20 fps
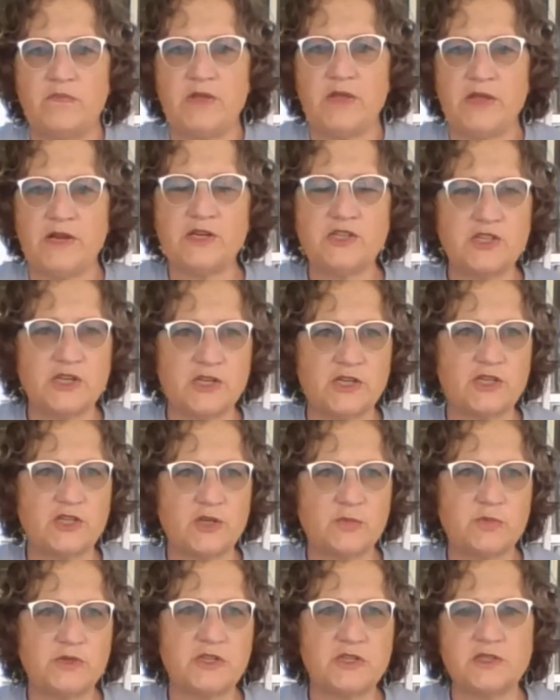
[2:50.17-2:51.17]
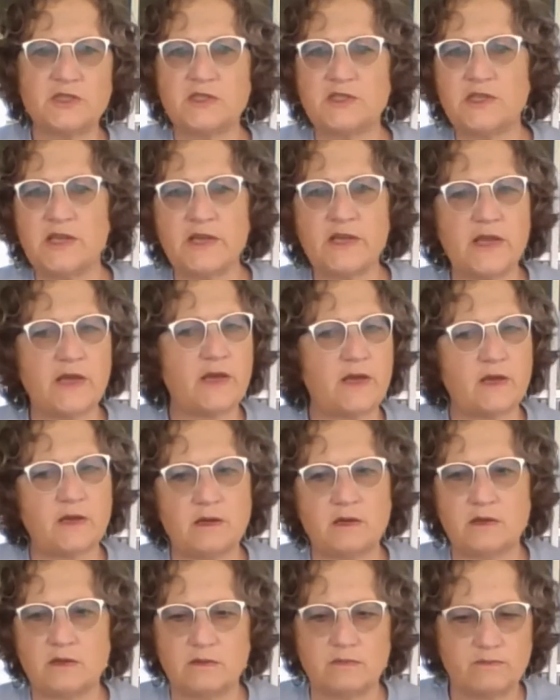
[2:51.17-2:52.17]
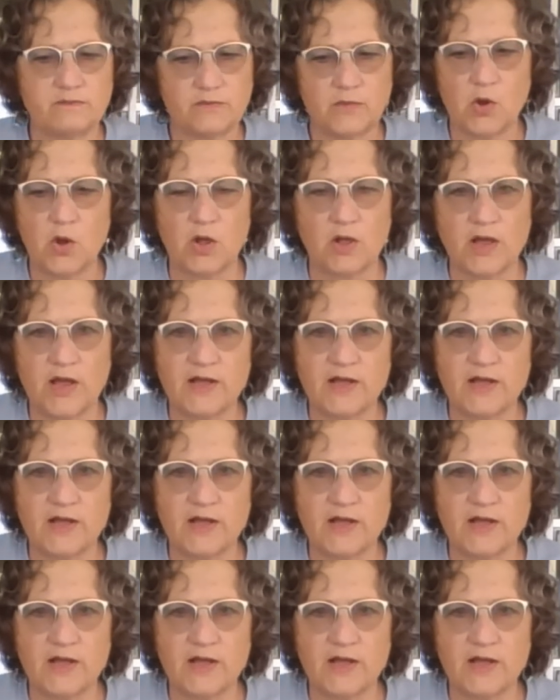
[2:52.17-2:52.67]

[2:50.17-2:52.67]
ancient Egyptians, they had all